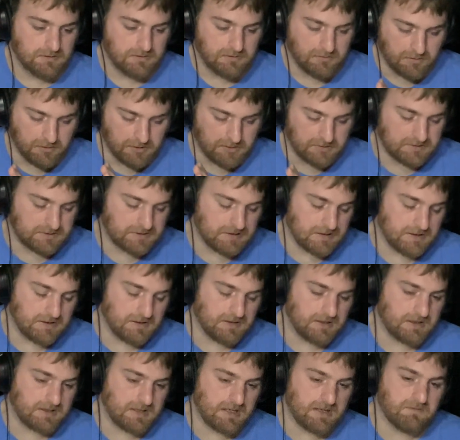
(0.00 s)
I'm not saying
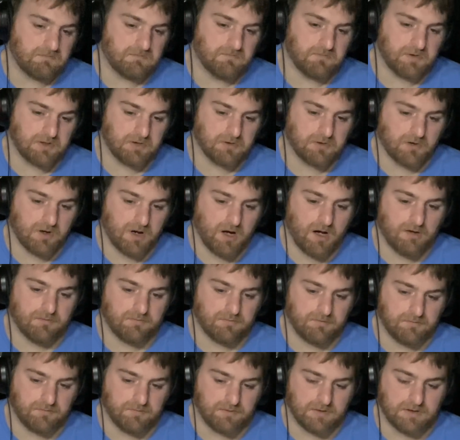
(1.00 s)
like I'd veer off
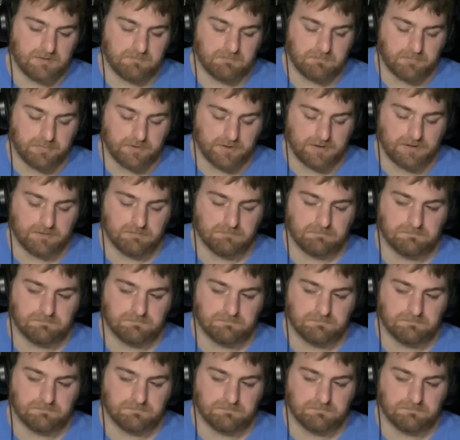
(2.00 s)
of it, but